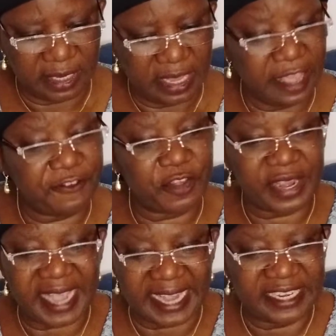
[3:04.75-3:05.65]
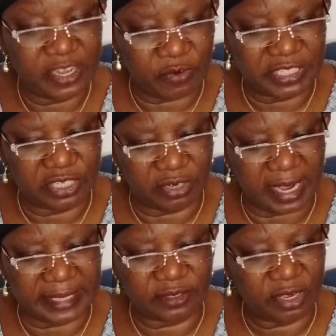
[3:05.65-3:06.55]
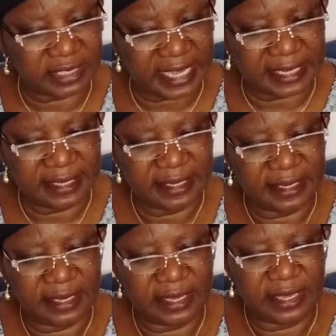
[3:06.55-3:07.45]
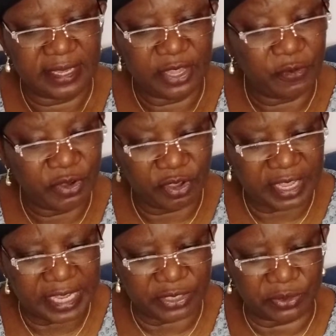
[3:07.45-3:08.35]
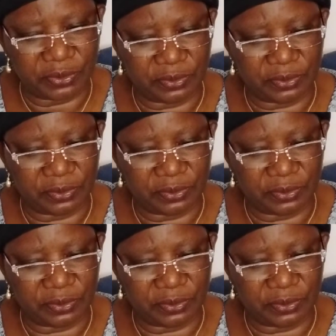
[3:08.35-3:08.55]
If you regard iniquity in your heart, God said, He will not hear you.